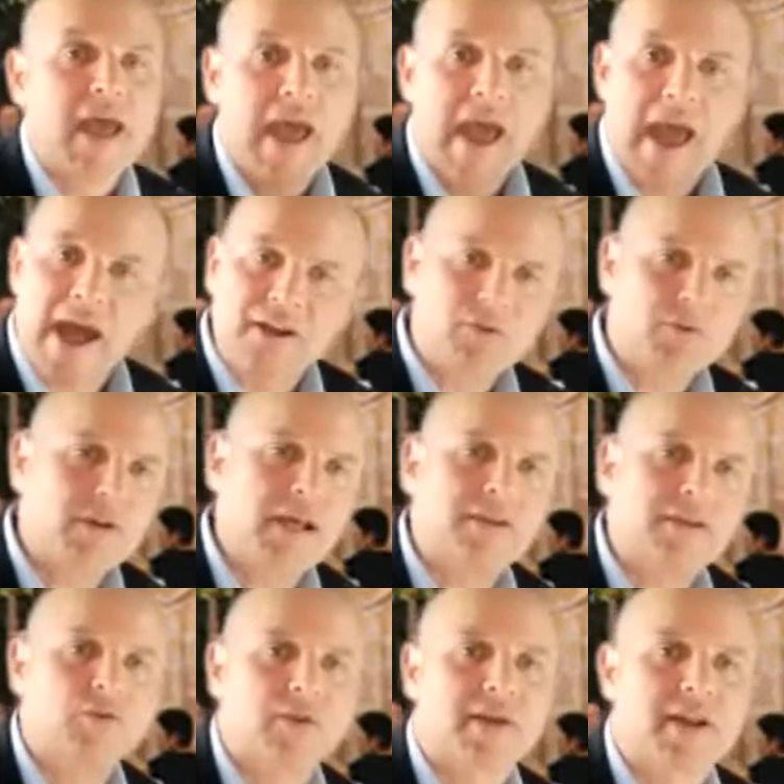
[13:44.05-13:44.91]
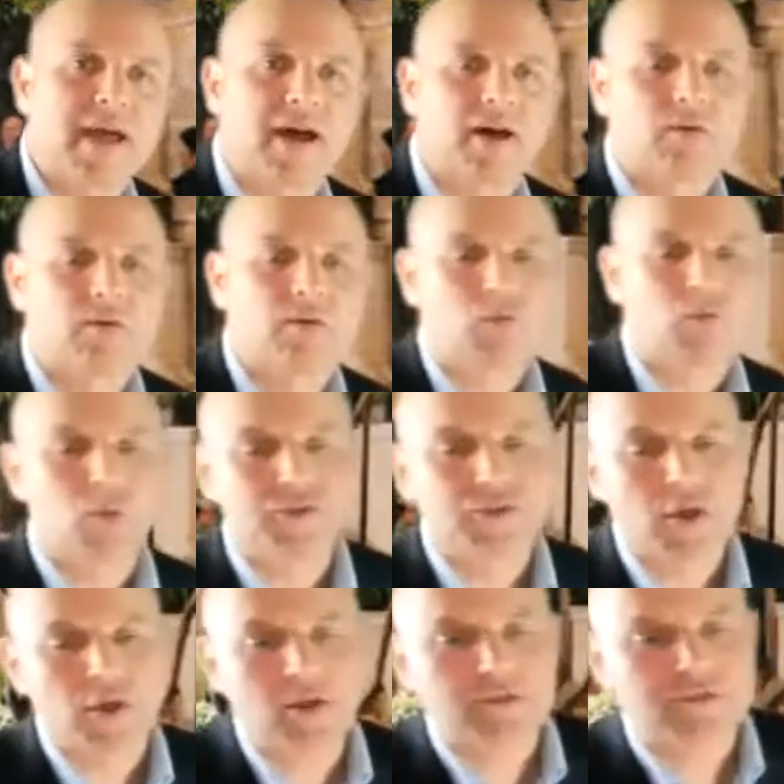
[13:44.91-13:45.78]
How do you relate to it now? What's
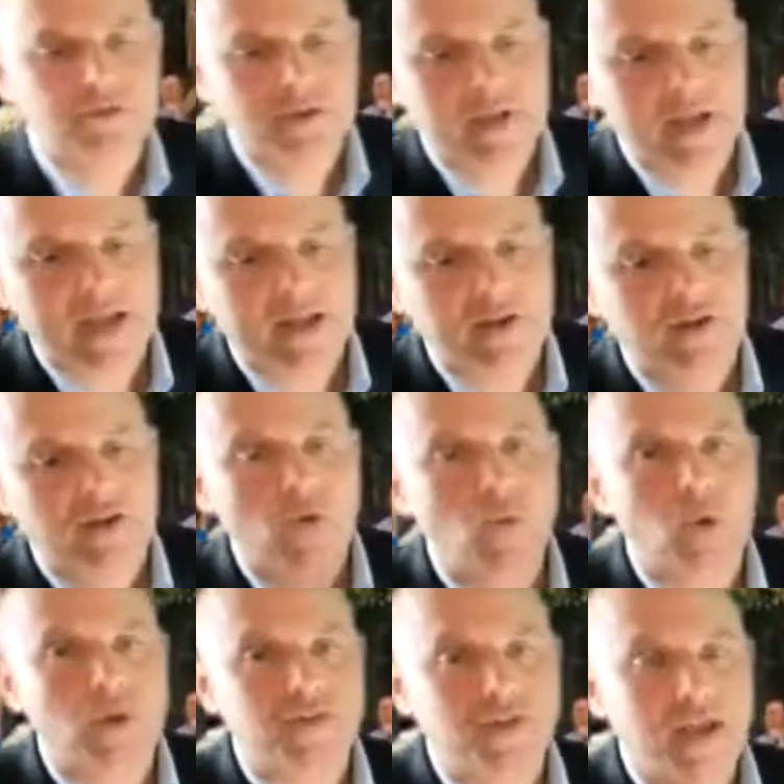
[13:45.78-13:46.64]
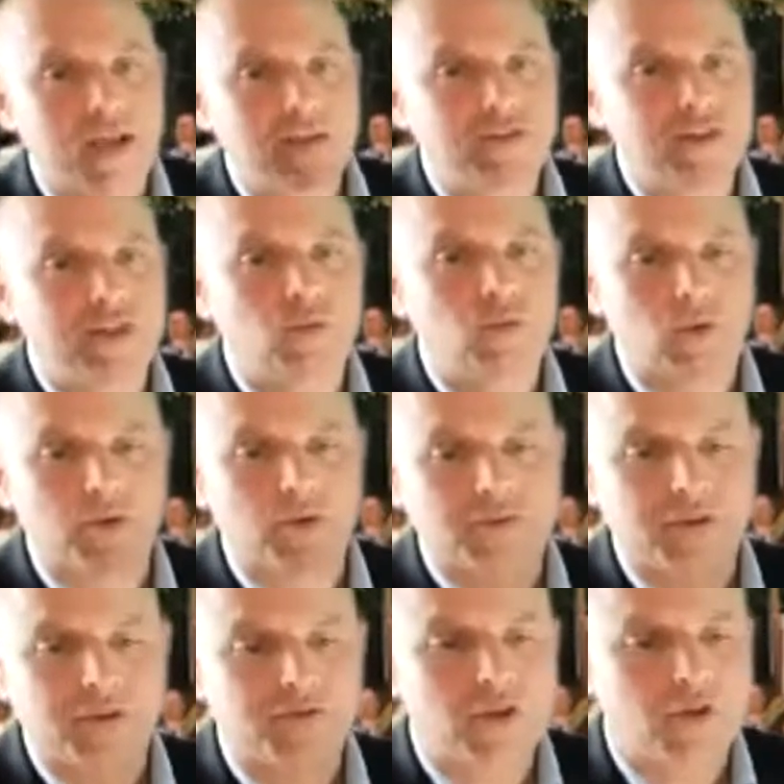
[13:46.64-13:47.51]
going through your head? What's easy? What's
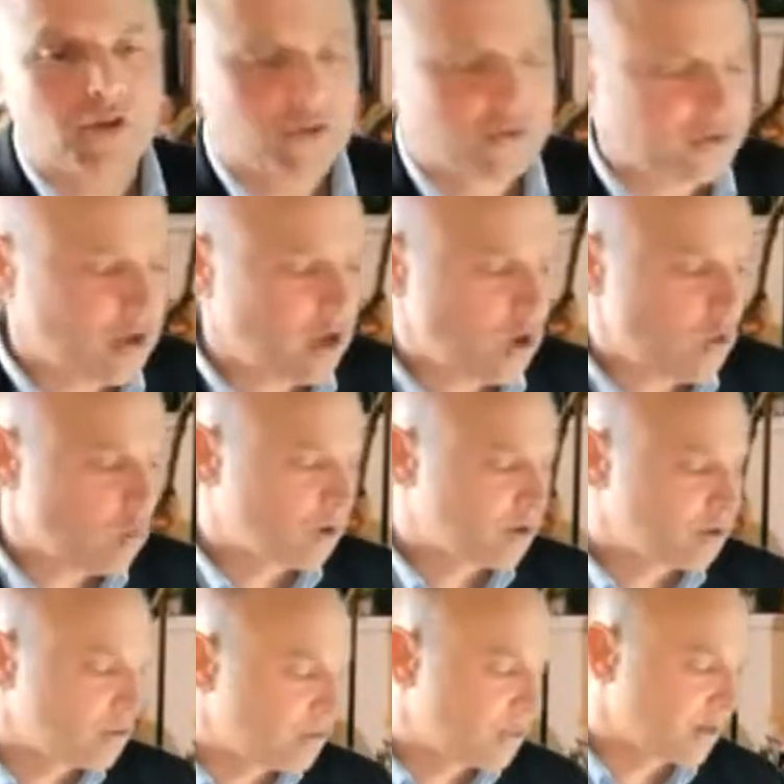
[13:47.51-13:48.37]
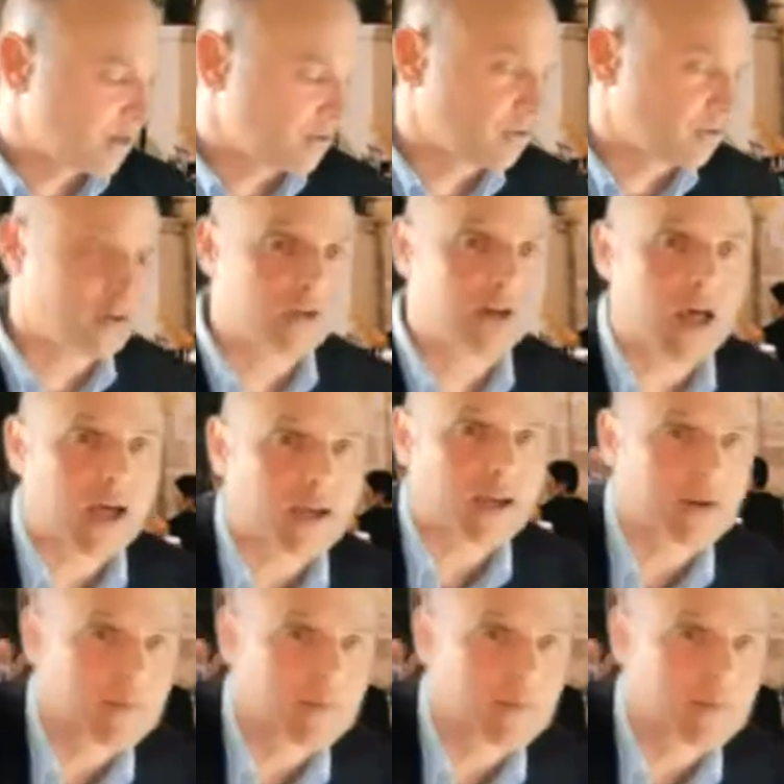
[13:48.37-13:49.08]
difficult? What are the things that you like?